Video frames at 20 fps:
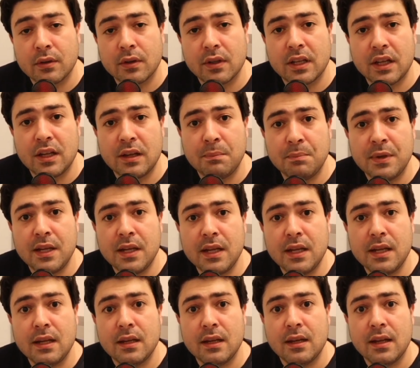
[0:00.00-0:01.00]
can
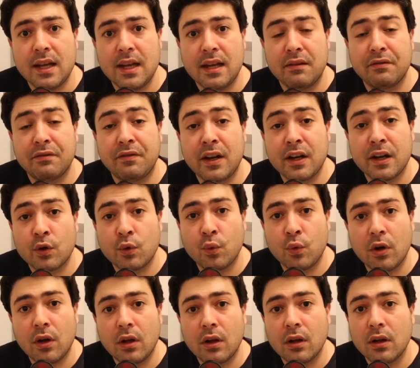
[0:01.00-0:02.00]
be a
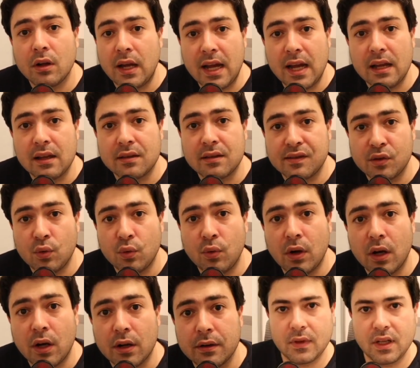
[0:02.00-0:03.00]
firewall, and so
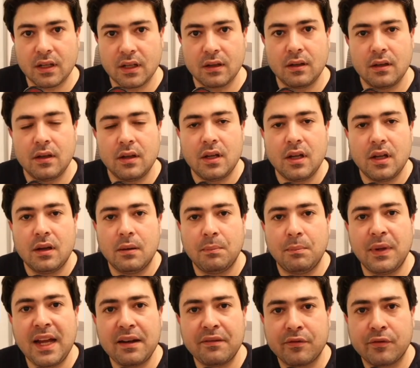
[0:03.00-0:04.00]
on.
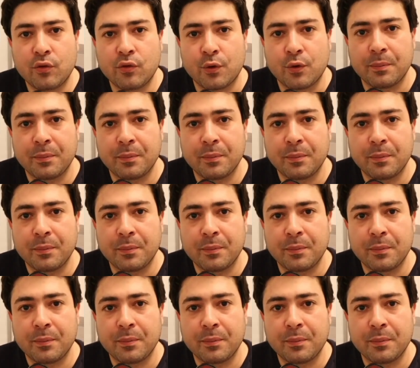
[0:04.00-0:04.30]
Platform.